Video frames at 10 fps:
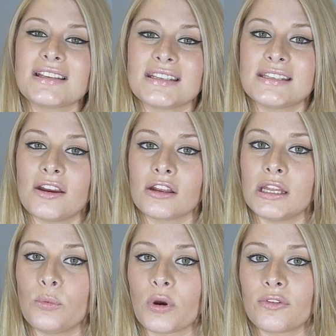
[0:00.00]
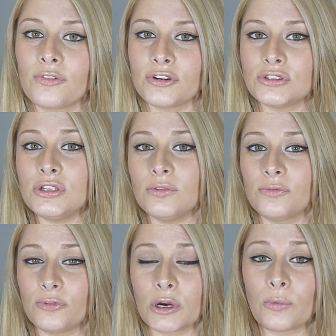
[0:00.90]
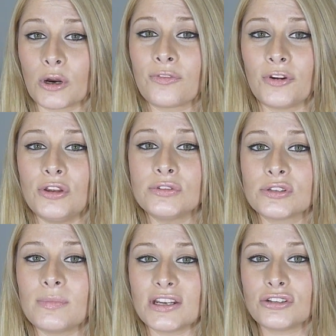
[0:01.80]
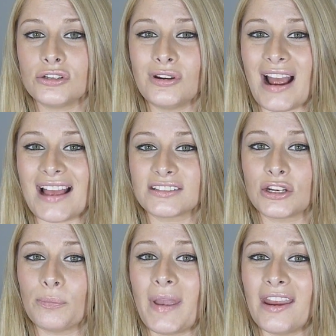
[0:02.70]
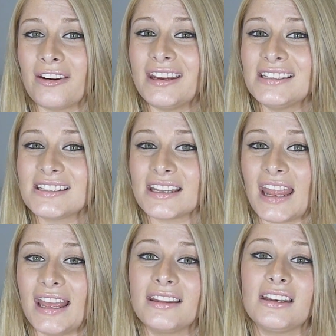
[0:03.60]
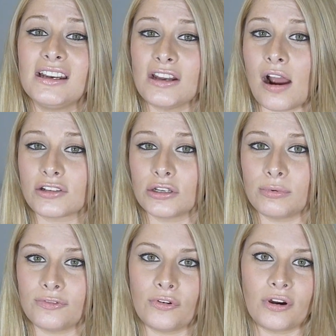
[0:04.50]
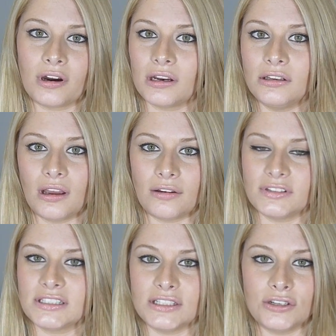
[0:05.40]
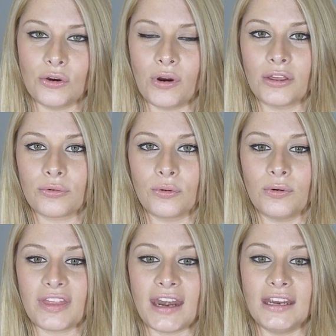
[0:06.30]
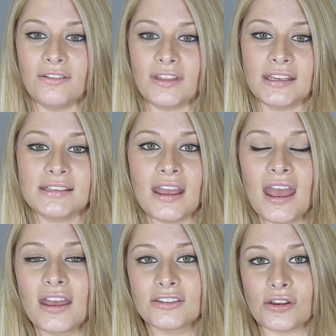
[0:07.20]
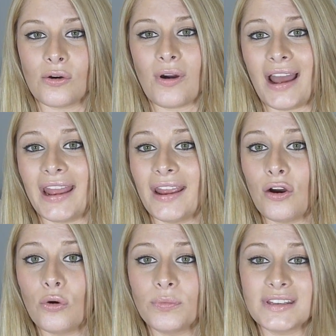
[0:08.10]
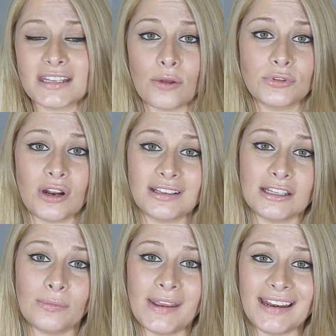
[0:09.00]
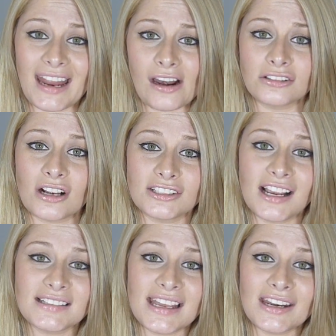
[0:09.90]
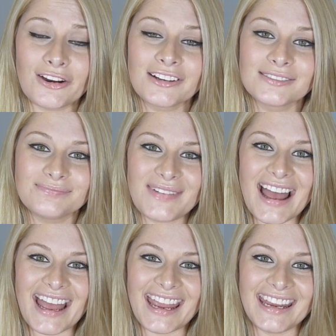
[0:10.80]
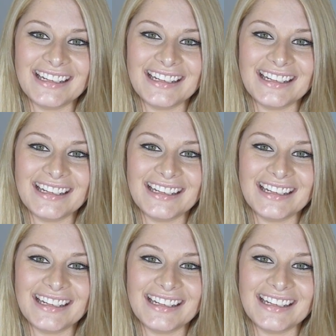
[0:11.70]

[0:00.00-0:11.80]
necessarily work for you work for you so make sure you ask your parents and a doctor before obviously you going through with any of this so I hope this helped you out a little bit and I'll talk to you guys later bye